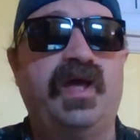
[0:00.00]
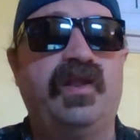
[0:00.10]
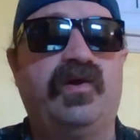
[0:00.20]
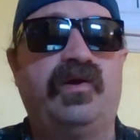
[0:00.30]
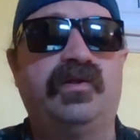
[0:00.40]

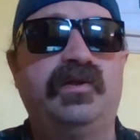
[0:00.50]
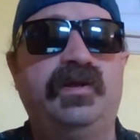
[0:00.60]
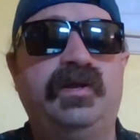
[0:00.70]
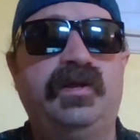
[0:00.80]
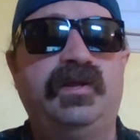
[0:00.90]
at all
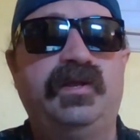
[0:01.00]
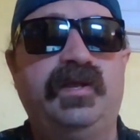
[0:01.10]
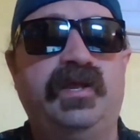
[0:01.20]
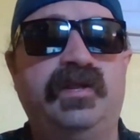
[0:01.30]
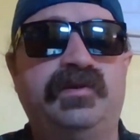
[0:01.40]

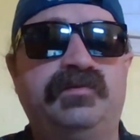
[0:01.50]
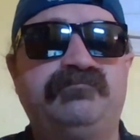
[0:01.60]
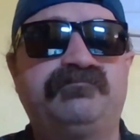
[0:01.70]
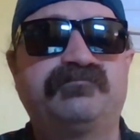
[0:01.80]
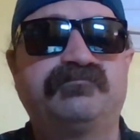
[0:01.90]
in